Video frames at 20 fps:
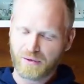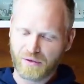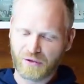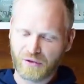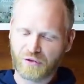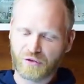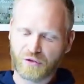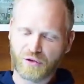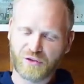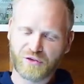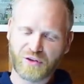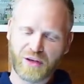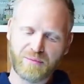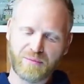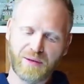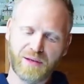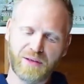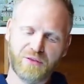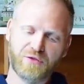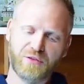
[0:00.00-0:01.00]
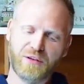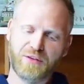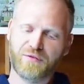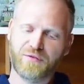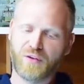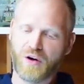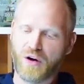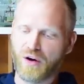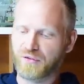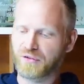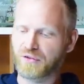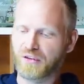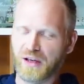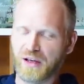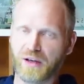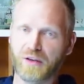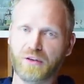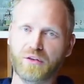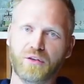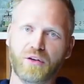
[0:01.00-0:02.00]
This is going to take me literally 5
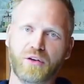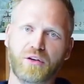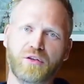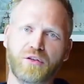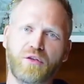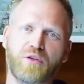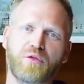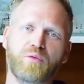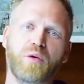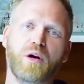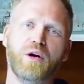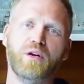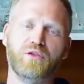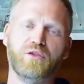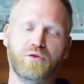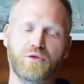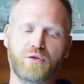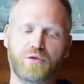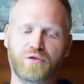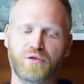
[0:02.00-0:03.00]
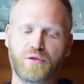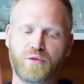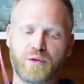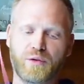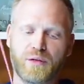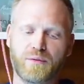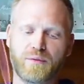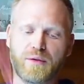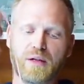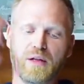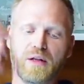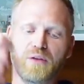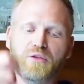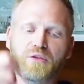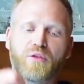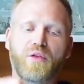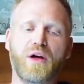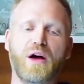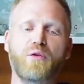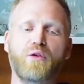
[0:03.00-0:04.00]
seconds. I can do this while I talk to you.
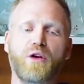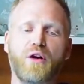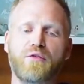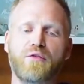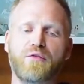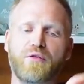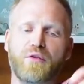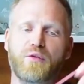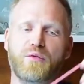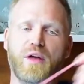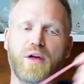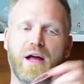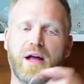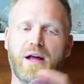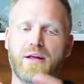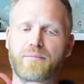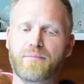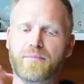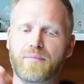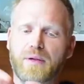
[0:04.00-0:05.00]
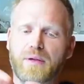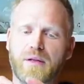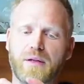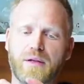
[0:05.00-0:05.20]
So that will go through there.